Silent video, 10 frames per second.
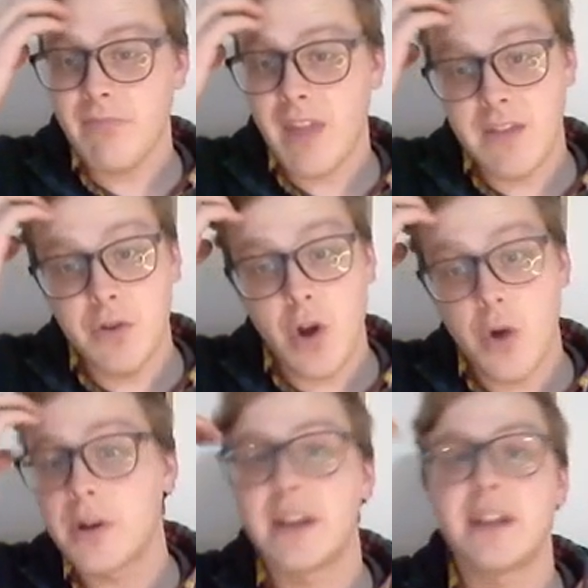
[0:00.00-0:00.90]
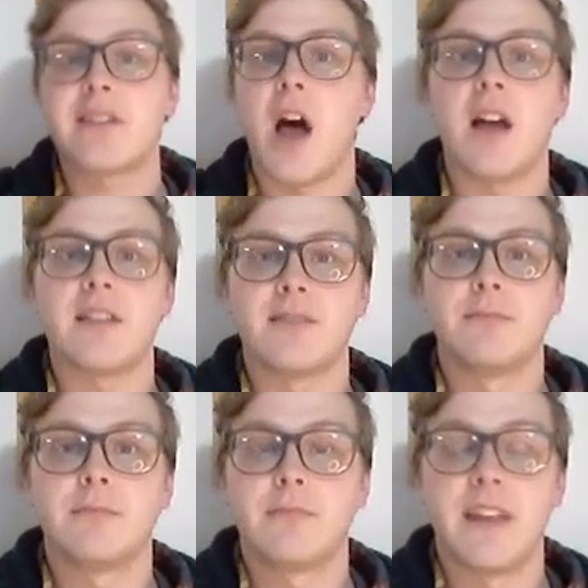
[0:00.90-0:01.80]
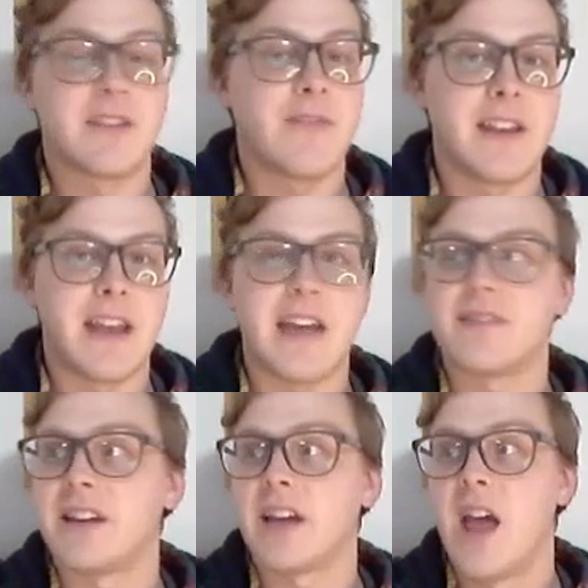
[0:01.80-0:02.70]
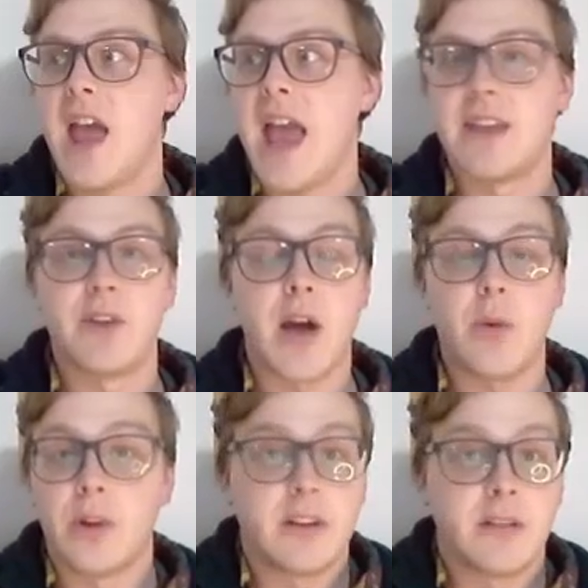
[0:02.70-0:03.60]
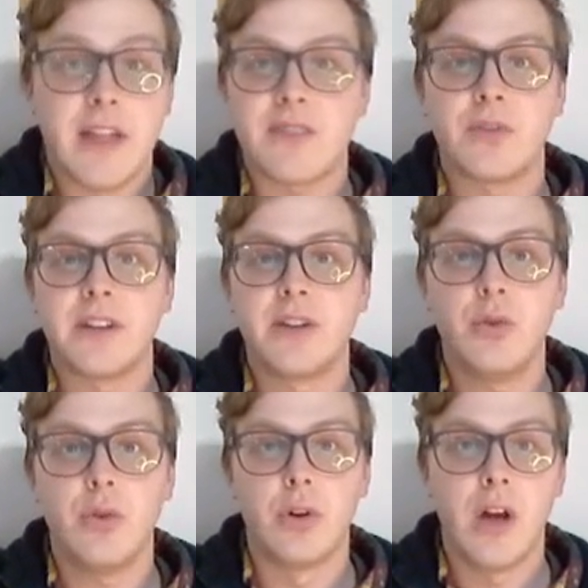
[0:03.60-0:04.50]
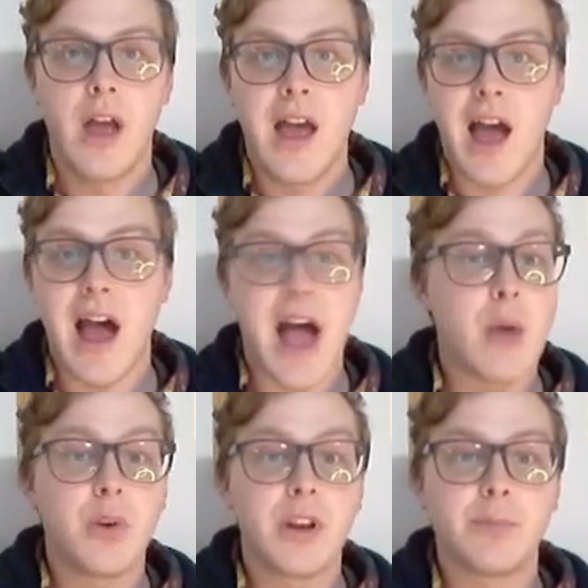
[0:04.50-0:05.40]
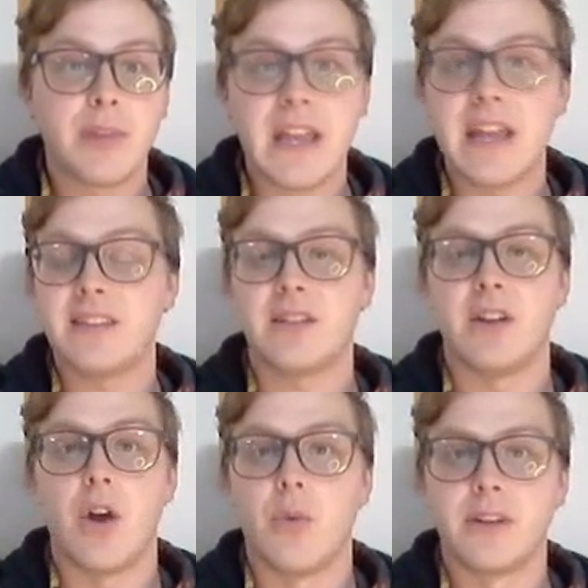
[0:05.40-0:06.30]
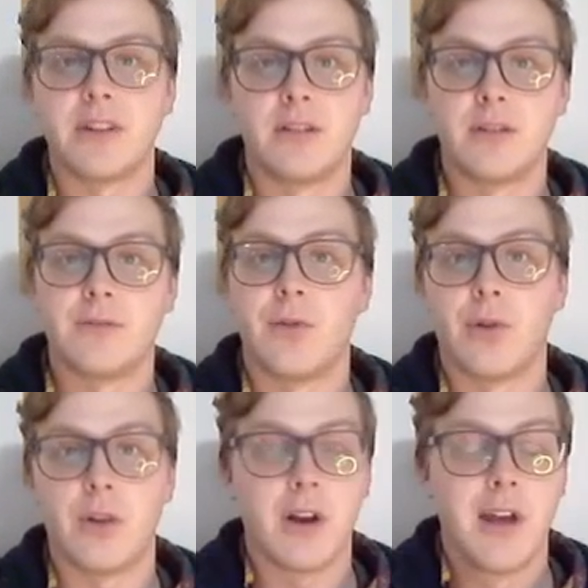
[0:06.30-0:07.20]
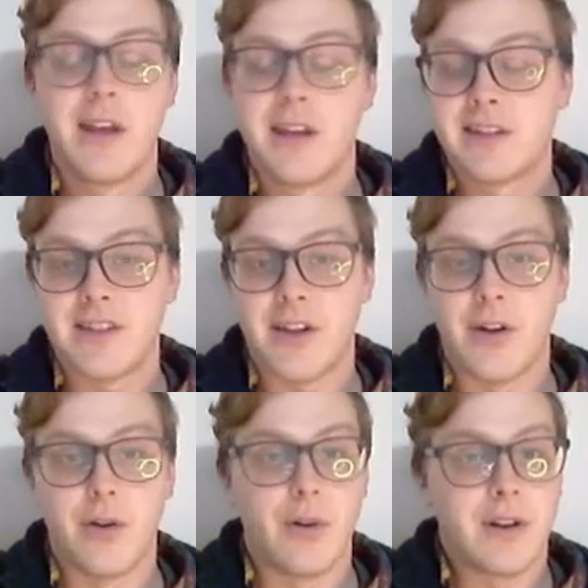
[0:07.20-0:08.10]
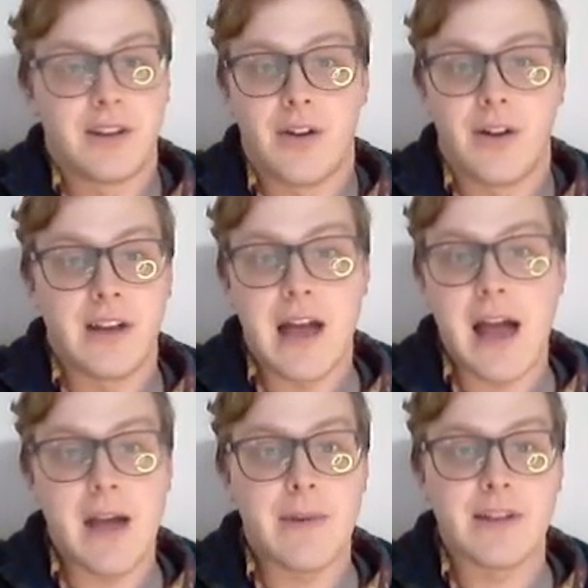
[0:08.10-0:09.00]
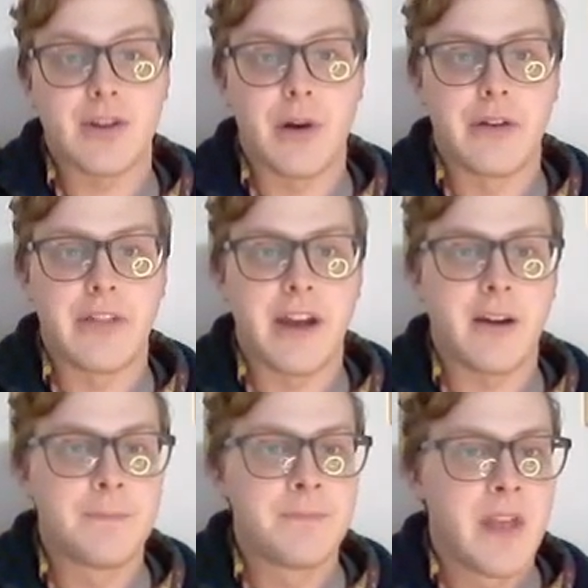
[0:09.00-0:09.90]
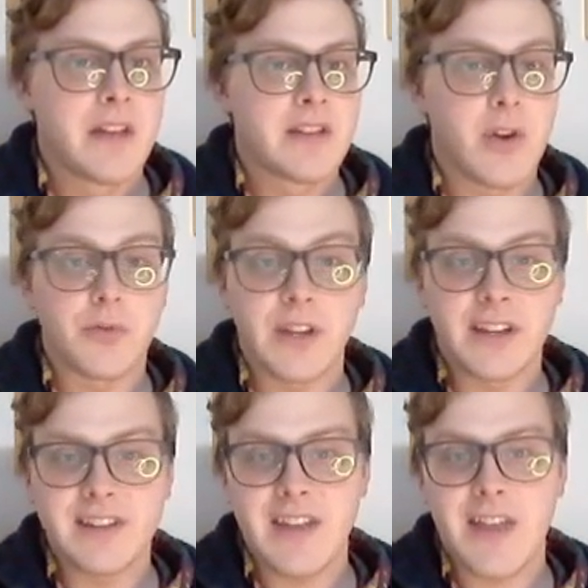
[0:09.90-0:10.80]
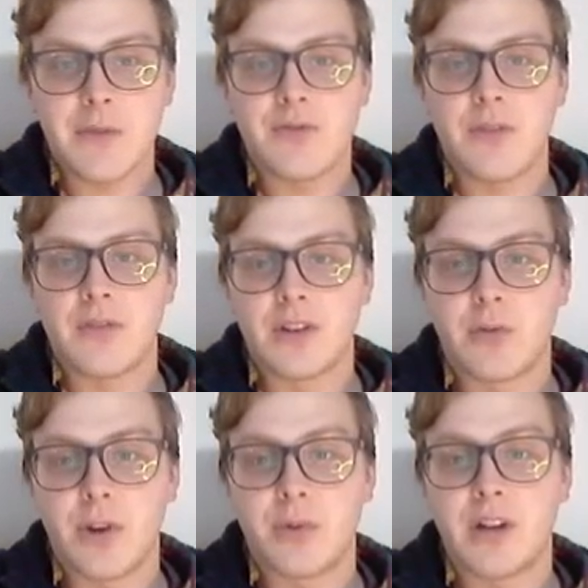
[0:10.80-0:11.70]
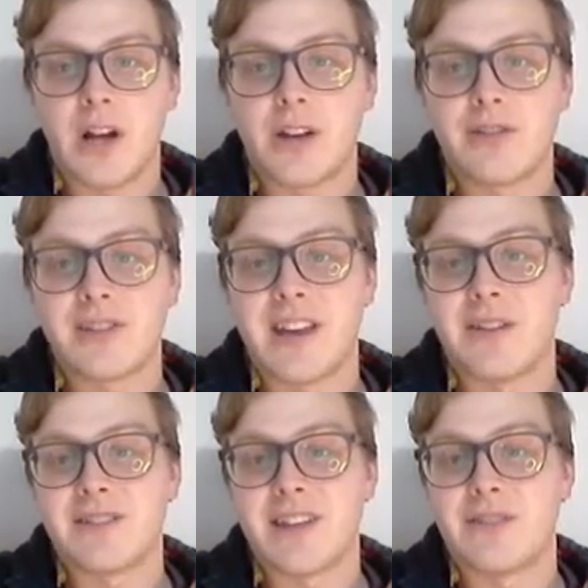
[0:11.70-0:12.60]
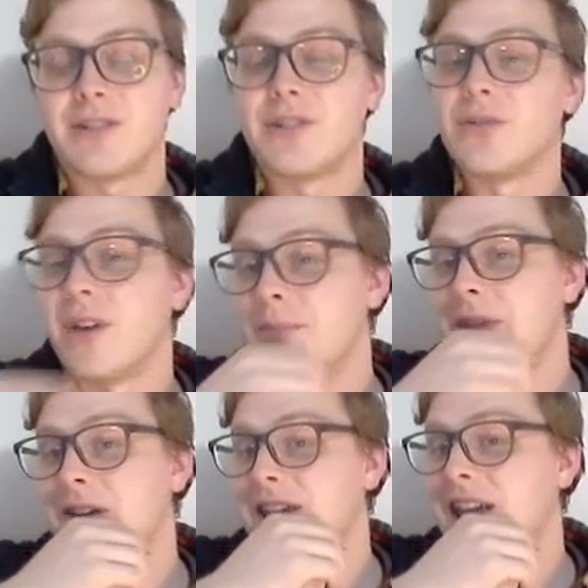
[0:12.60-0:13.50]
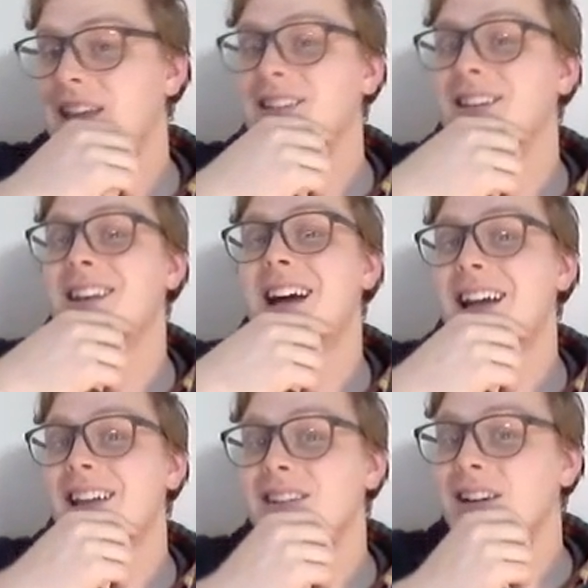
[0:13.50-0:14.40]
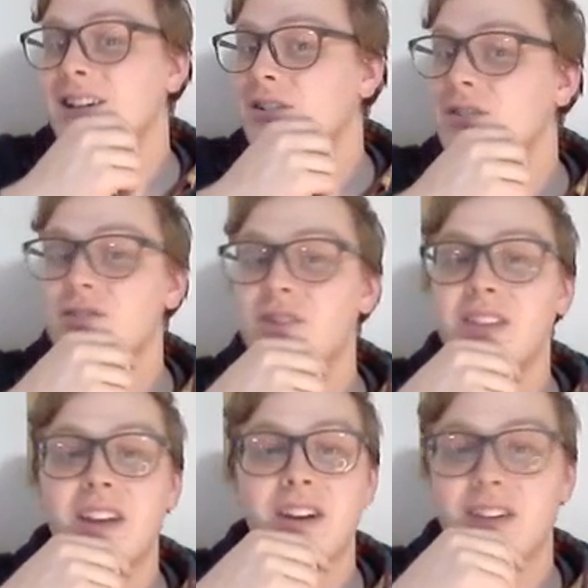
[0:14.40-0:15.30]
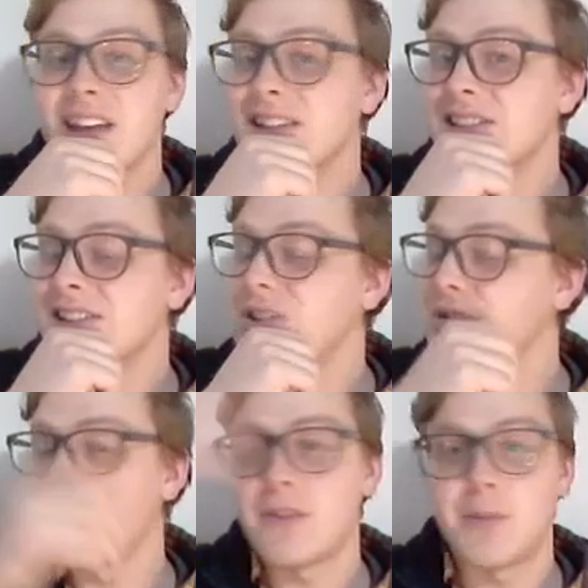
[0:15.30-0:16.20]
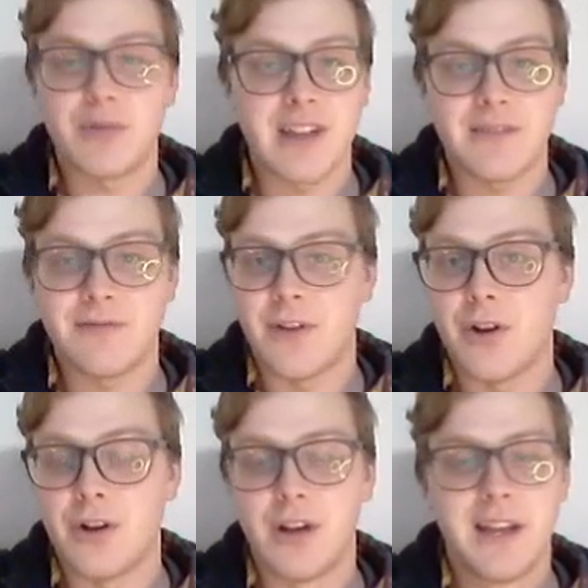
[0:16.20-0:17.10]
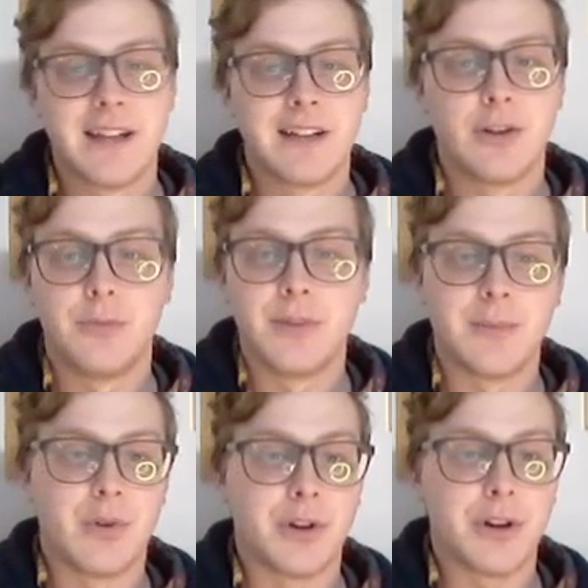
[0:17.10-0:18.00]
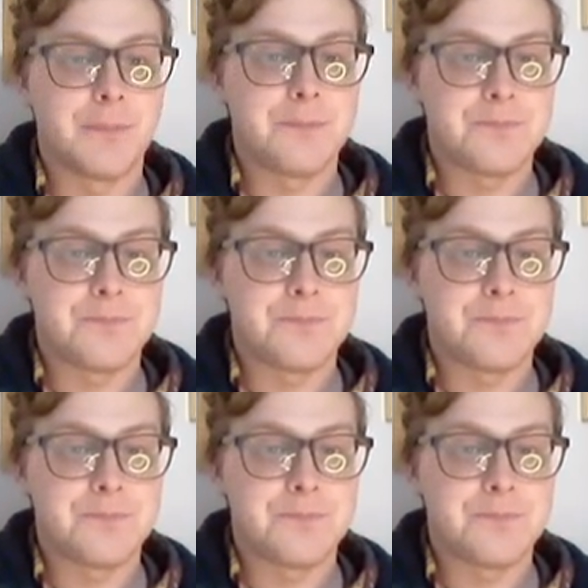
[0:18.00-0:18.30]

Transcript: if you know what it is, awesome. That's fantastic. And if you got one, that's really cool. I wouldn't begin to know what to look for. So, I'm SOL there. So on release day, that was roughly $21, and now it's down to about $9. So right there, again, it's another 50% fall, a little bit more.